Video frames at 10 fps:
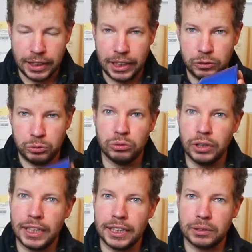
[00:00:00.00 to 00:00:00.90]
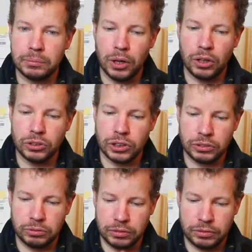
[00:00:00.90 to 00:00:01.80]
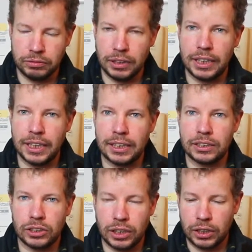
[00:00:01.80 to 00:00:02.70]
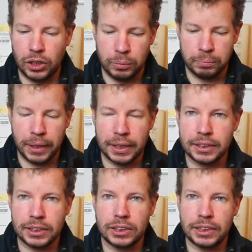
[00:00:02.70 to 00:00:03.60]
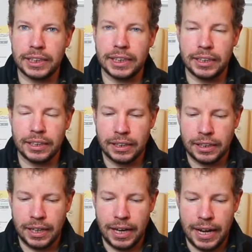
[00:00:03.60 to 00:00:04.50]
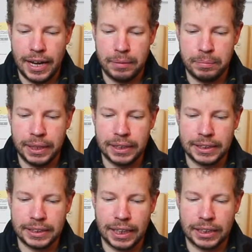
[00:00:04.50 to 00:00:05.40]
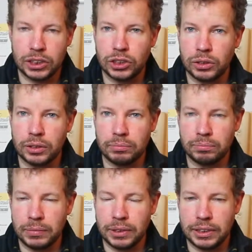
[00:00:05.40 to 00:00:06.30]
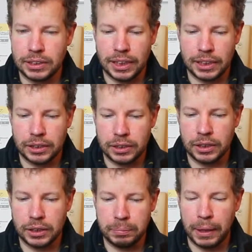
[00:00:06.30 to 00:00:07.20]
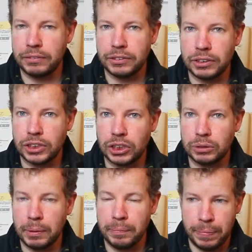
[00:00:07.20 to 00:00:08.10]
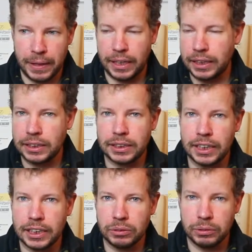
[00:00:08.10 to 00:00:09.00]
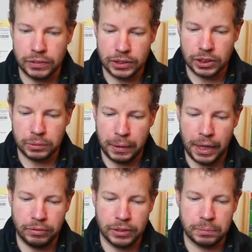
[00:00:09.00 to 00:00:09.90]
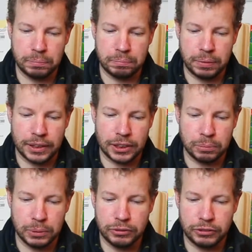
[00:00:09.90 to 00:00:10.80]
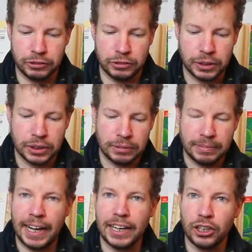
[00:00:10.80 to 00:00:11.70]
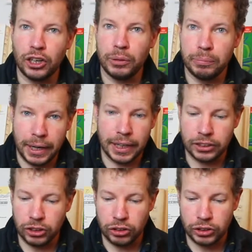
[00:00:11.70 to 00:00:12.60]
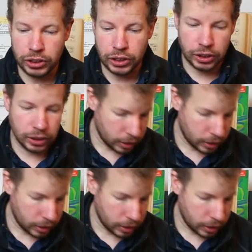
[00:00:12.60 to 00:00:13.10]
It's really small, so it's really nice and compact. You can stick it inside the bell of your instrument and you can take it with you, so it's perfect practice mute for at home and on the go.